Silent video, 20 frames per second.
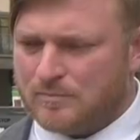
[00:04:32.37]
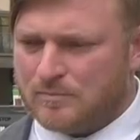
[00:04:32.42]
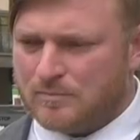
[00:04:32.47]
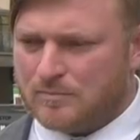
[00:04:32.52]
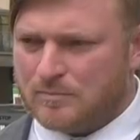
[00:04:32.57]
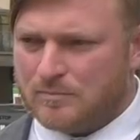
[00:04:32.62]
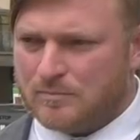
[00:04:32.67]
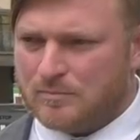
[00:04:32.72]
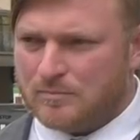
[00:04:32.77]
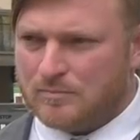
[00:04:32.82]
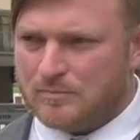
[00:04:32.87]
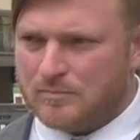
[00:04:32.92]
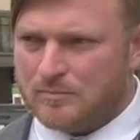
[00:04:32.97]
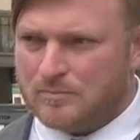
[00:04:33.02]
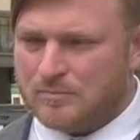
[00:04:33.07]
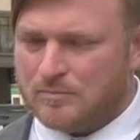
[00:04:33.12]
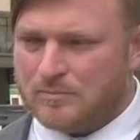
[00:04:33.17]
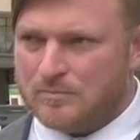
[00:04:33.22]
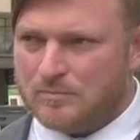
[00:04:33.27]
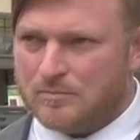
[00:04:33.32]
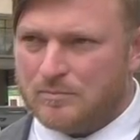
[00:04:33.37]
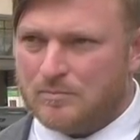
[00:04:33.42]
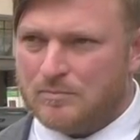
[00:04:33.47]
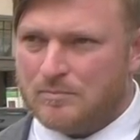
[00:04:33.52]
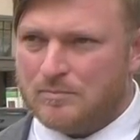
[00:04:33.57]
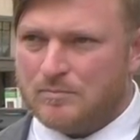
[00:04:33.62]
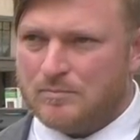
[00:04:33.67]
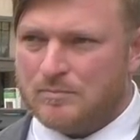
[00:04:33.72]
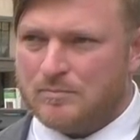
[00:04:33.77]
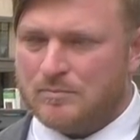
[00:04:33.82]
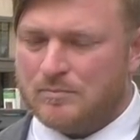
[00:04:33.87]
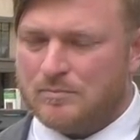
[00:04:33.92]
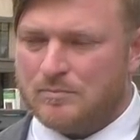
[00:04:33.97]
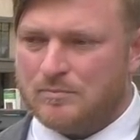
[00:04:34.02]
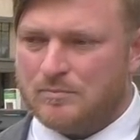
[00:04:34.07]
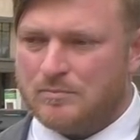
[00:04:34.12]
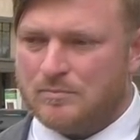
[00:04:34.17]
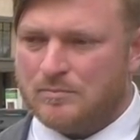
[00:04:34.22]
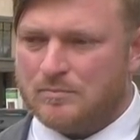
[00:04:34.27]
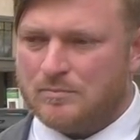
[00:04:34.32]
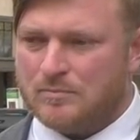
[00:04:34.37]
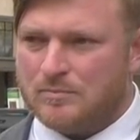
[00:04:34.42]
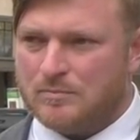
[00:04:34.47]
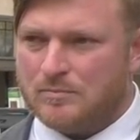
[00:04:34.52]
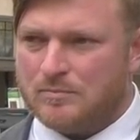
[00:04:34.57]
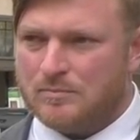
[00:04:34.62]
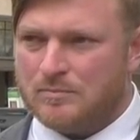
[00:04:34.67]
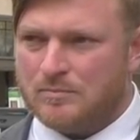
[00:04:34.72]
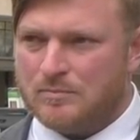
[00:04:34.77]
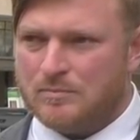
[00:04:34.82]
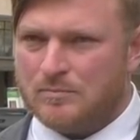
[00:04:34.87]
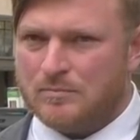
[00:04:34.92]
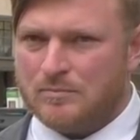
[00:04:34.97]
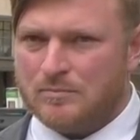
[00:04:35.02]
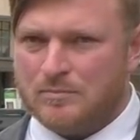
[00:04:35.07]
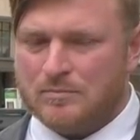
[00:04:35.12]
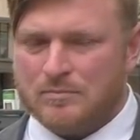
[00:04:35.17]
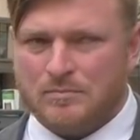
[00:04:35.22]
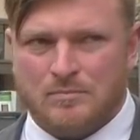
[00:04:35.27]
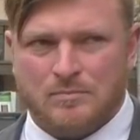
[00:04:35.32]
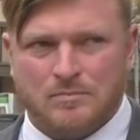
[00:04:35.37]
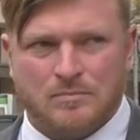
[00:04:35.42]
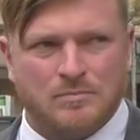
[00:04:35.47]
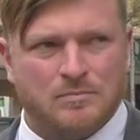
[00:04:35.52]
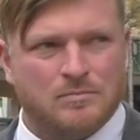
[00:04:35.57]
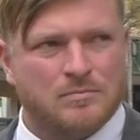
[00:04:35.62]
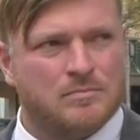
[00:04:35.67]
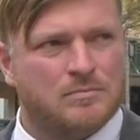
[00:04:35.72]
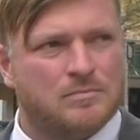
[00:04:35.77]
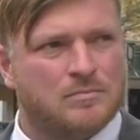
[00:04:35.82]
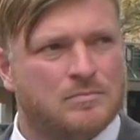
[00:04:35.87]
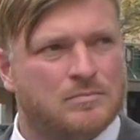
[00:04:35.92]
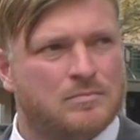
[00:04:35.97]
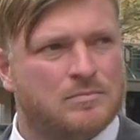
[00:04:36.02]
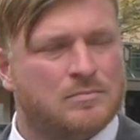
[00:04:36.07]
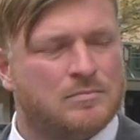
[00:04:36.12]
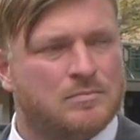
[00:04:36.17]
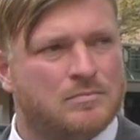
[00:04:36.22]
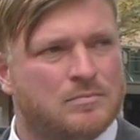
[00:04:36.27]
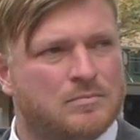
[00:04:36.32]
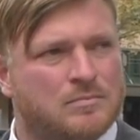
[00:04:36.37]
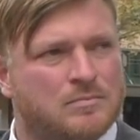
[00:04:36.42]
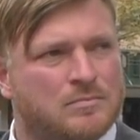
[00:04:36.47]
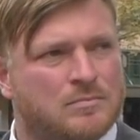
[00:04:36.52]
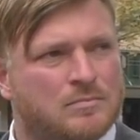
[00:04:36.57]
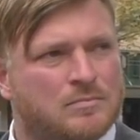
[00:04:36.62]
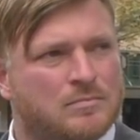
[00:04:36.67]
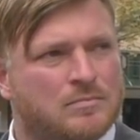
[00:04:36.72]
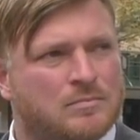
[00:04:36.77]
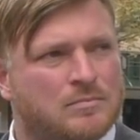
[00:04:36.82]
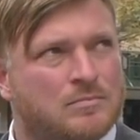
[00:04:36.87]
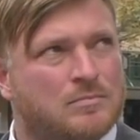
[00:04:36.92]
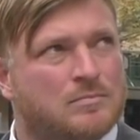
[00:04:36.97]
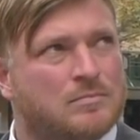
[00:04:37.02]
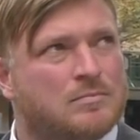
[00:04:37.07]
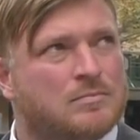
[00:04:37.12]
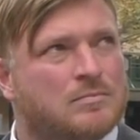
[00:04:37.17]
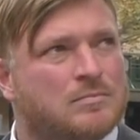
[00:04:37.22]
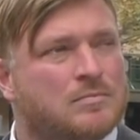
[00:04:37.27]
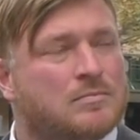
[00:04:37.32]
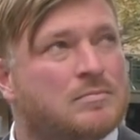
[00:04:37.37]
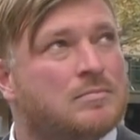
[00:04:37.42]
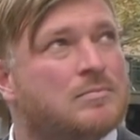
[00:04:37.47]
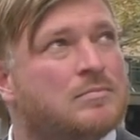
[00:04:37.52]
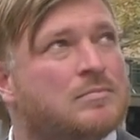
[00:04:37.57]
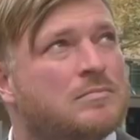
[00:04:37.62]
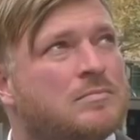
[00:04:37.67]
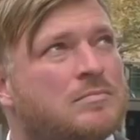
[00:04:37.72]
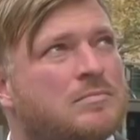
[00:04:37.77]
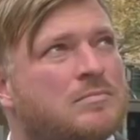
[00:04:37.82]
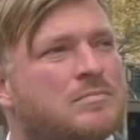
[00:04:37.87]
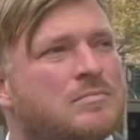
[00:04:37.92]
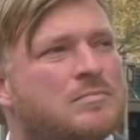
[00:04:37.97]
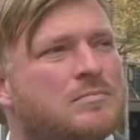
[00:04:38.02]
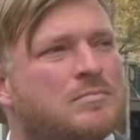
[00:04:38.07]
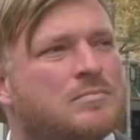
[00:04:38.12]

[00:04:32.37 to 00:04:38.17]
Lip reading: (silent)